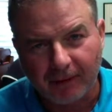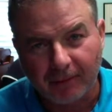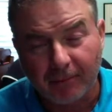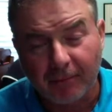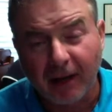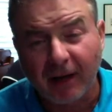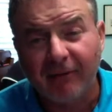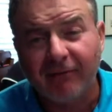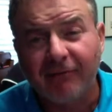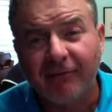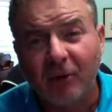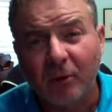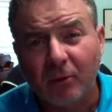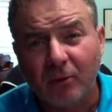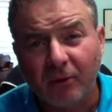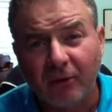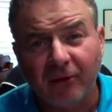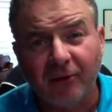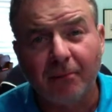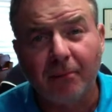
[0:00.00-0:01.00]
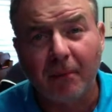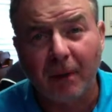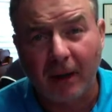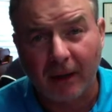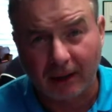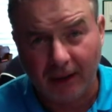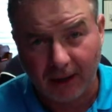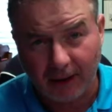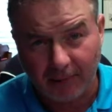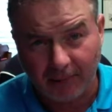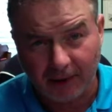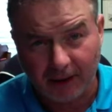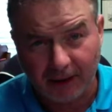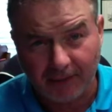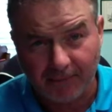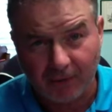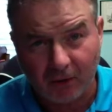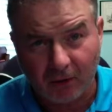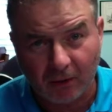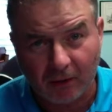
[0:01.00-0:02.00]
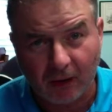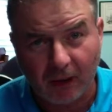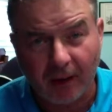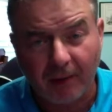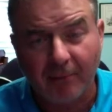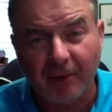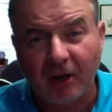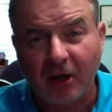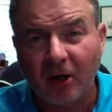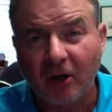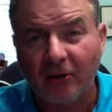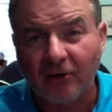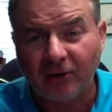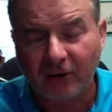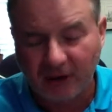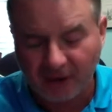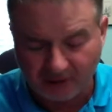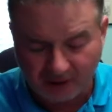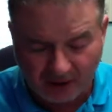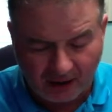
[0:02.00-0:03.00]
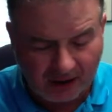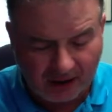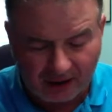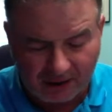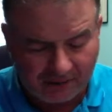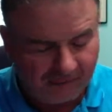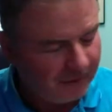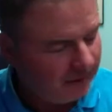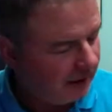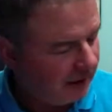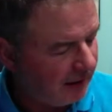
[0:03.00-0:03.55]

My phone is mocking me, okay, because it's got it.